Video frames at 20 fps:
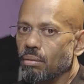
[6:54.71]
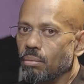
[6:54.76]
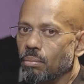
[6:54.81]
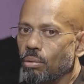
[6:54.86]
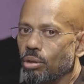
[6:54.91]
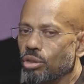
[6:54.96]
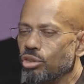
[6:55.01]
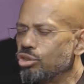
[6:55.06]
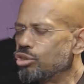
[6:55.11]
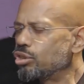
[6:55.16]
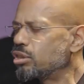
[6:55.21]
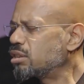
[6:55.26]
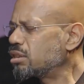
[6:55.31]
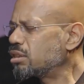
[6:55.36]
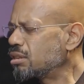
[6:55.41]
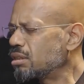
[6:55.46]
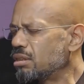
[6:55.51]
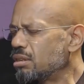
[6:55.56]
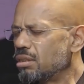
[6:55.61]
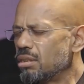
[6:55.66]
was
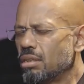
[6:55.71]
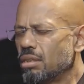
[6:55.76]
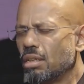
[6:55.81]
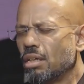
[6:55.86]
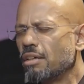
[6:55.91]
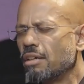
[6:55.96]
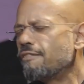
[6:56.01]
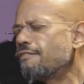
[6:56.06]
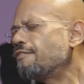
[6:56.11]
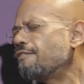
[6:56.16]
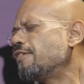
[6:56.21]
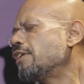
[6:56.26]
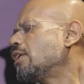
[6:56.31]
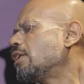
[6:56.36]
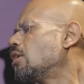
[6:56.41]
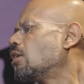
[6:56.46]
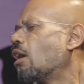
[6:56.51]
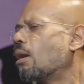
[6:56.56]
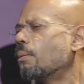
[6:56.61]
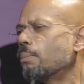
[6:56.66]
just a
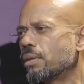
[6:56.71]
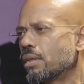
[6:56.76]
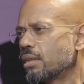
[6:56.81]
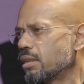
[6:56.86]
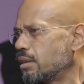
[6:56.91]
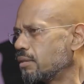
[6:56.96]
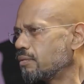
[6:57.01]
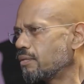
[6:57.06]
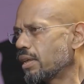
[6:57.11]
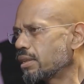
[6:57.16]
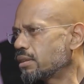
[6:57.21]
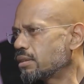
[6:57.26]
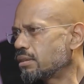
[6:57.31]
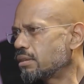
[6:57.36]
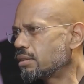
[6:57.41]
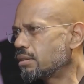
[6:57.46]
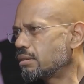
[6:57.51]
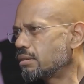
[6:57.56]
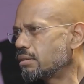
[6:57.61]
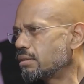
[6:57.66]
phenomenal
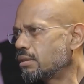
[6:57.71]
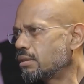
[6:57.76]
investor.